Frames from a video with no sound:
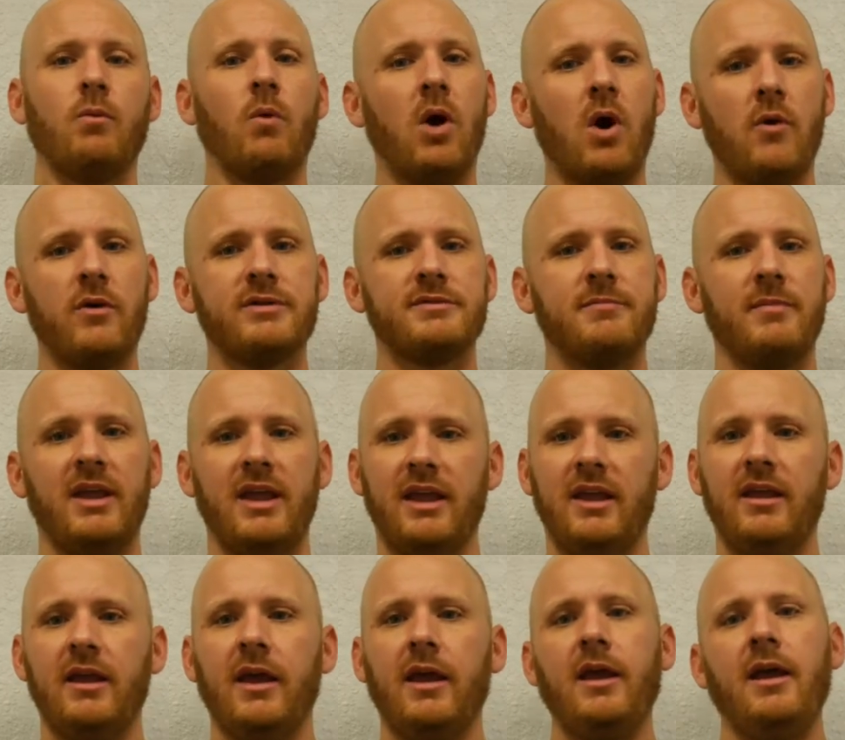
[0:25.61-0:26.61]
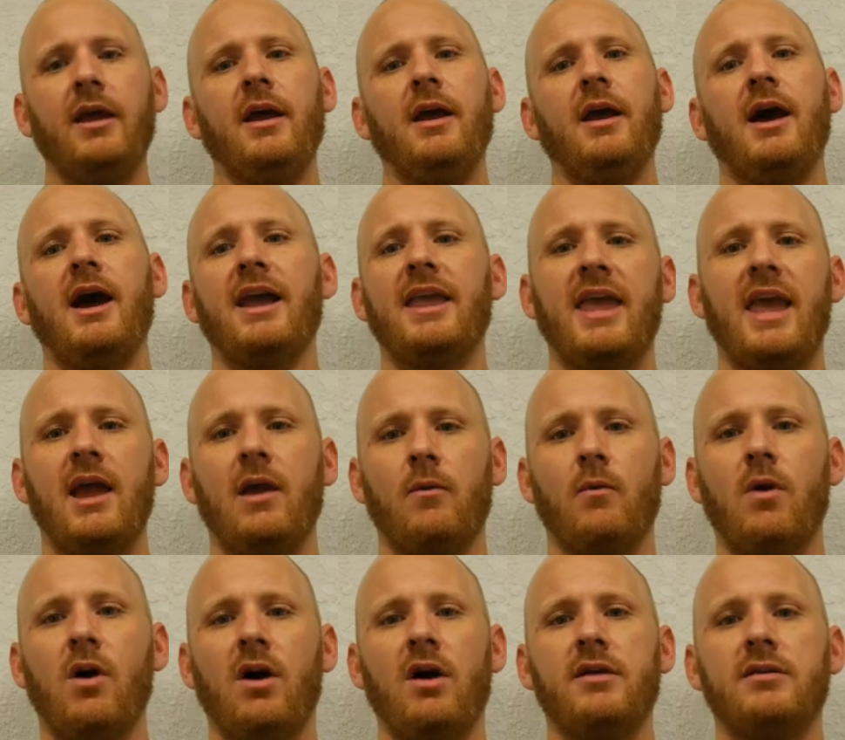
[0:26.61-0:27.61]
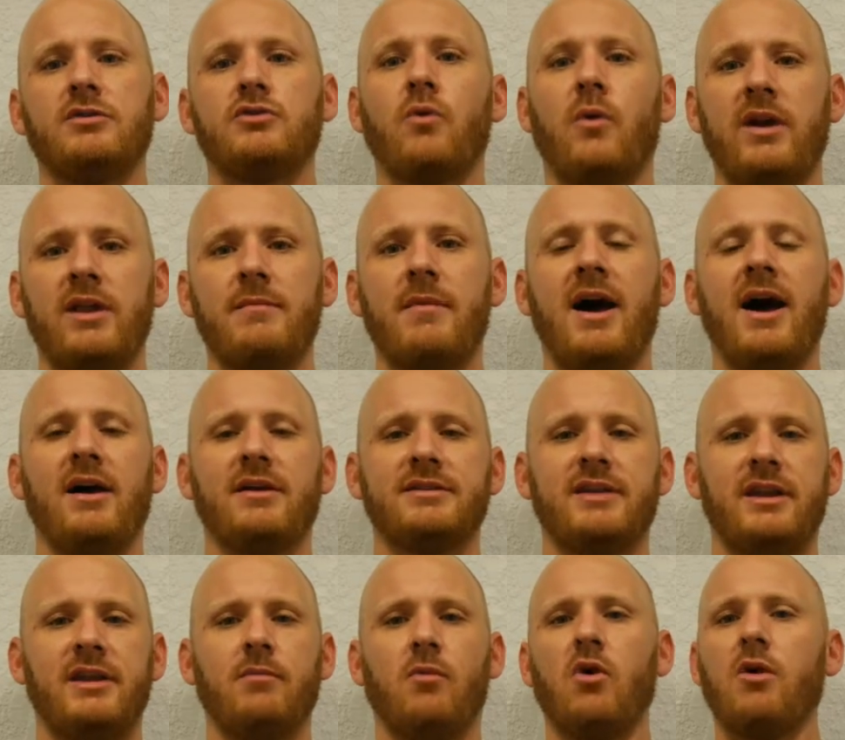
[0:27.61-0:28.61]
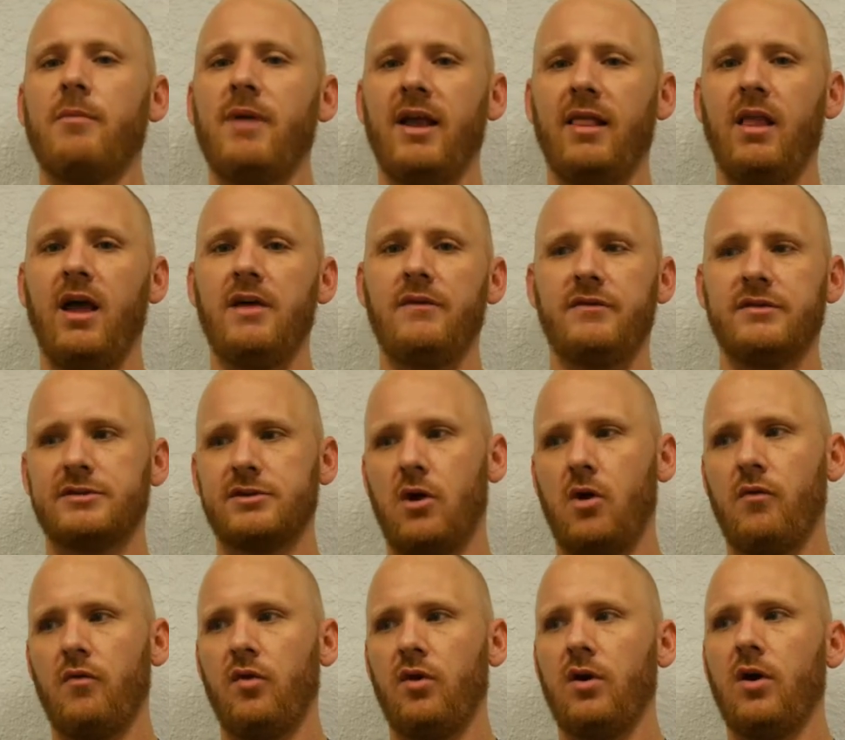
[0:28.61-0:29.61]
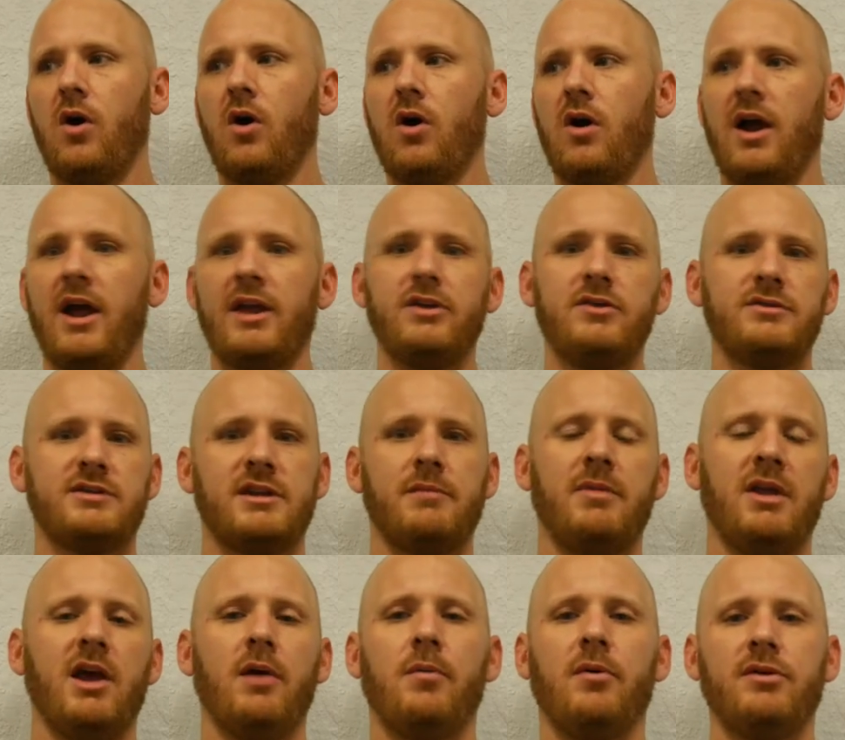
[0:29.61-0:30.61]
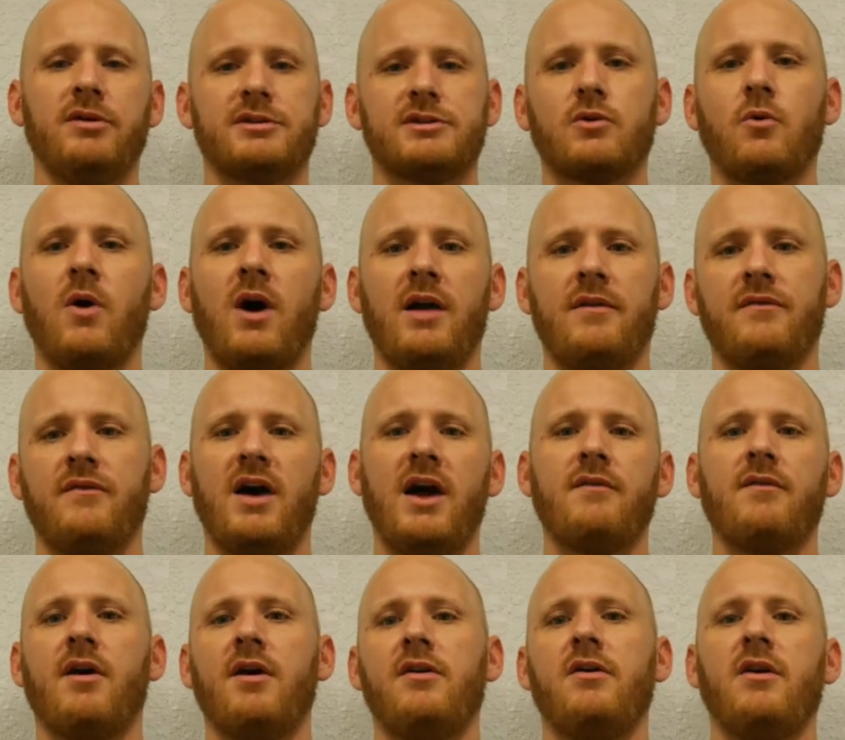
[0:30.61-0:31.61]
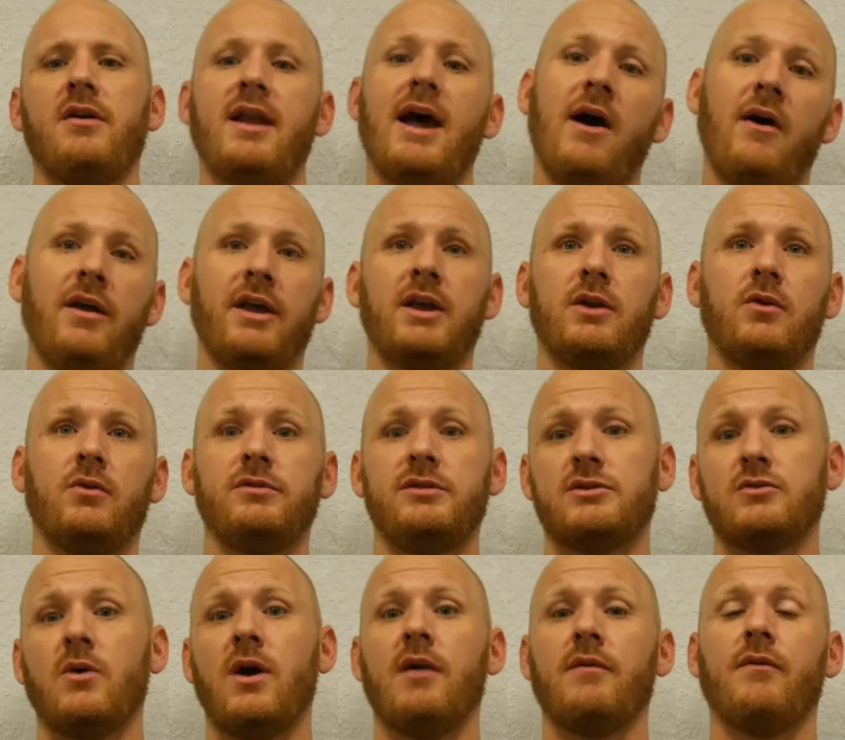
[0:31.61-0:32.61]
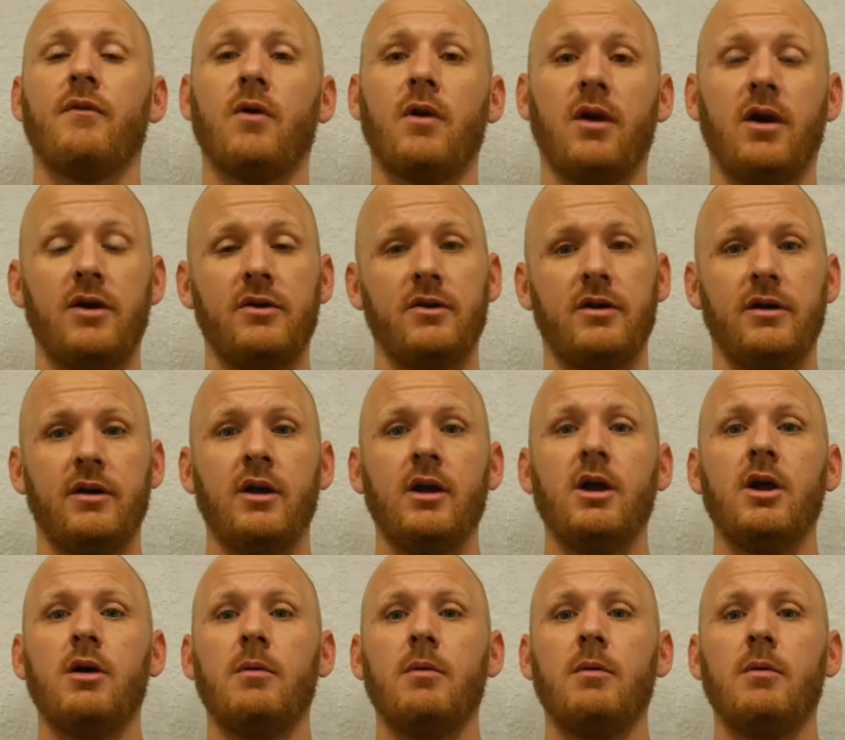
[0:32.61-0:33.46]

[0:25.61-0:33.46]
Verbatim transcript: Woe is me, I can't run 20 miles anymore, my life is over. Or I used to be able to squat 500, now I can only squat 400.